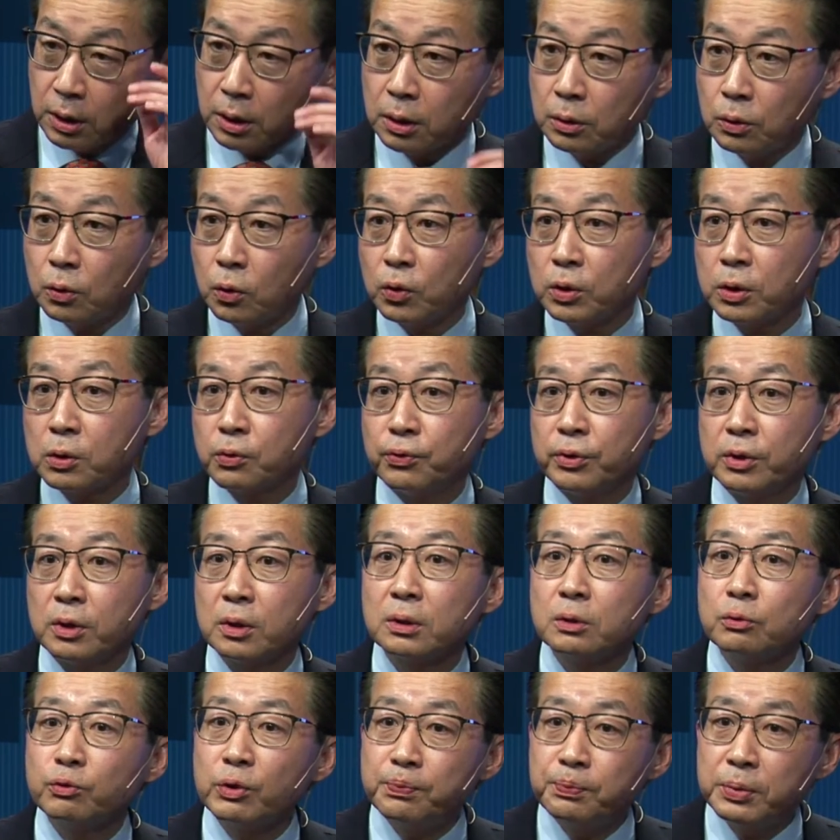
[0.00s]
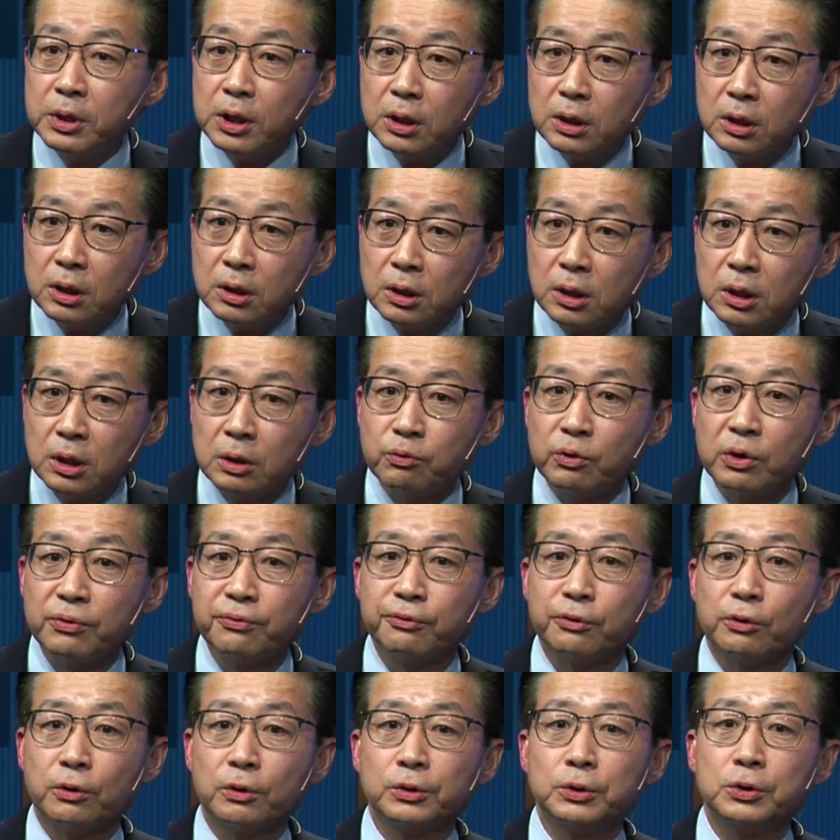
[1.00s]
North Korea repeatedly
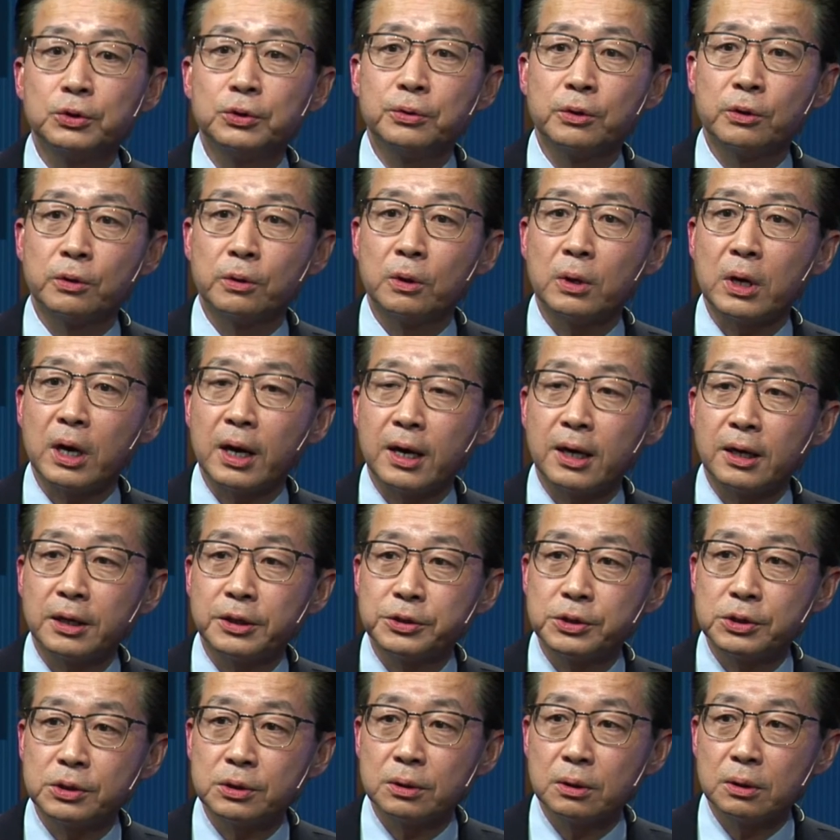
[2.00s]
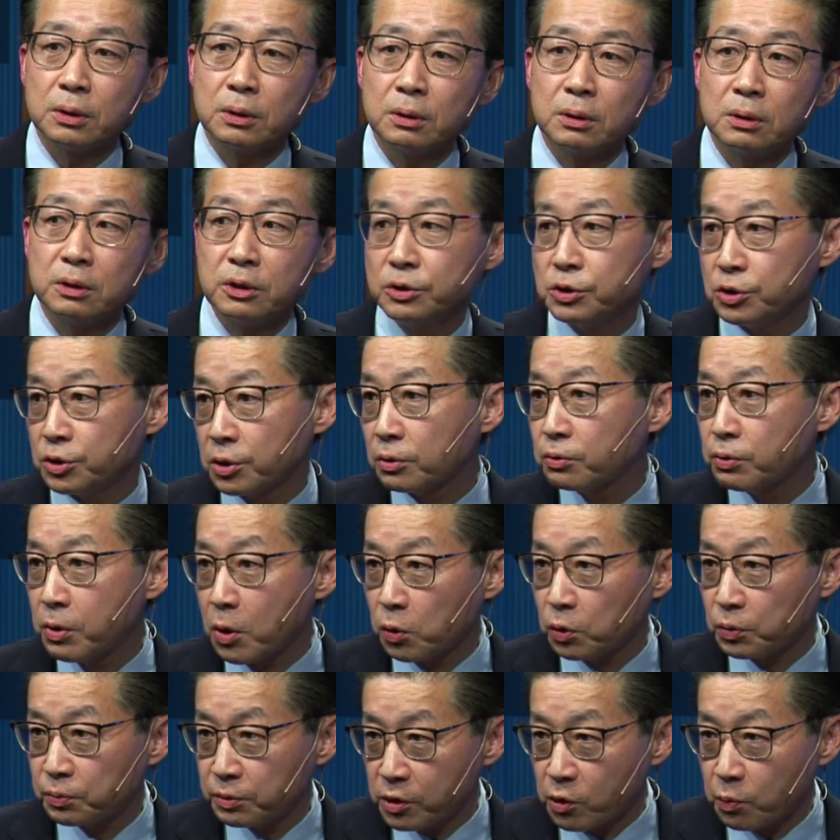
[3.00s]
referred to her as, this is a
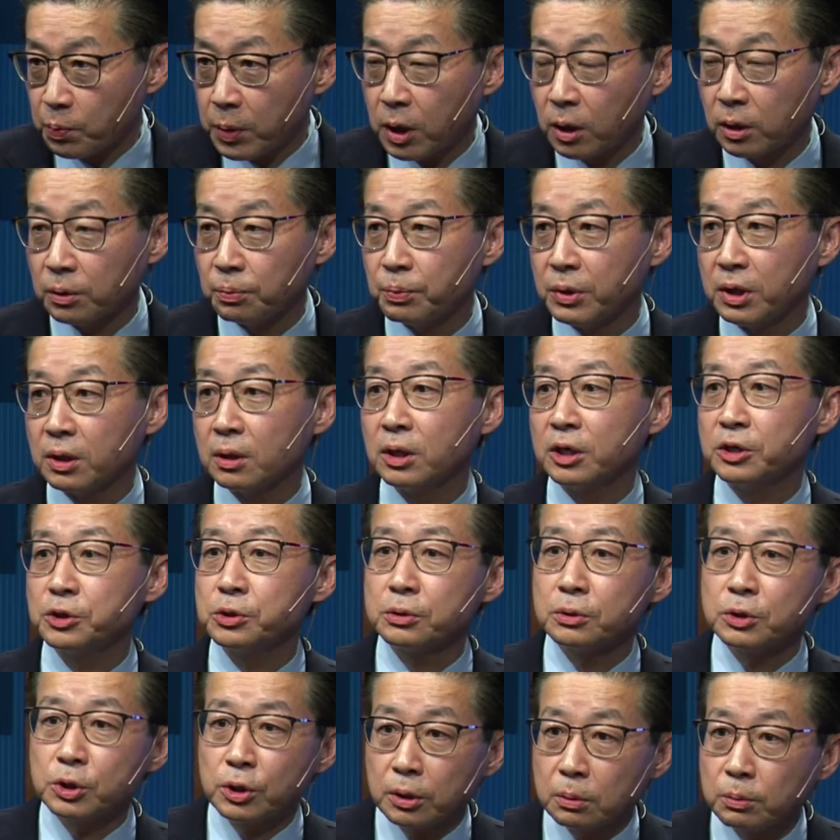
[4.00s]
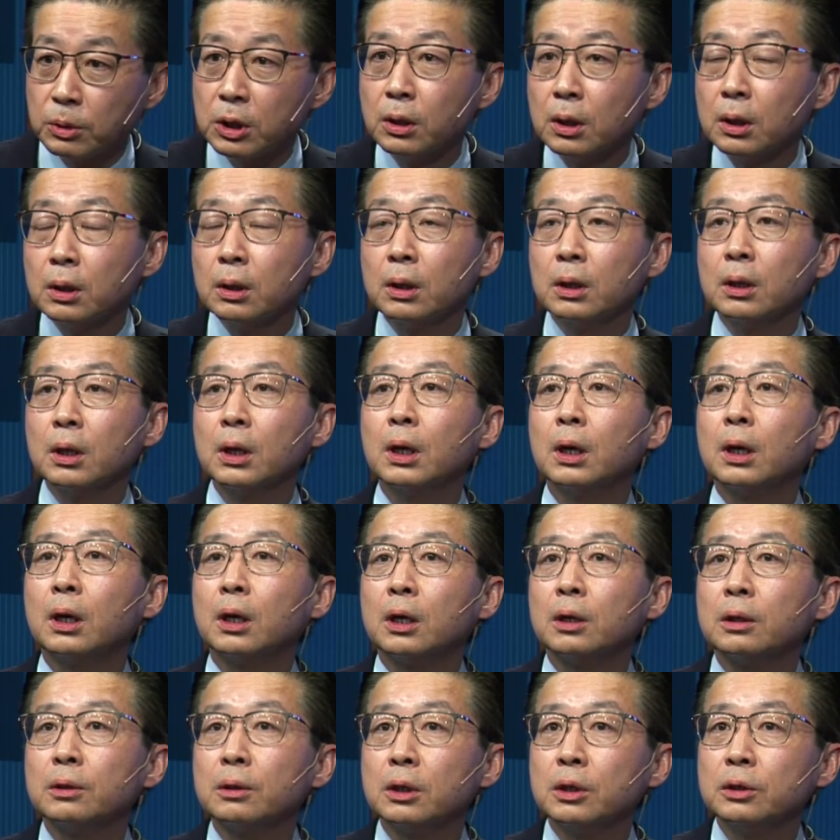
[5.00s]
quote, so pardon me, ladies and gentlemen,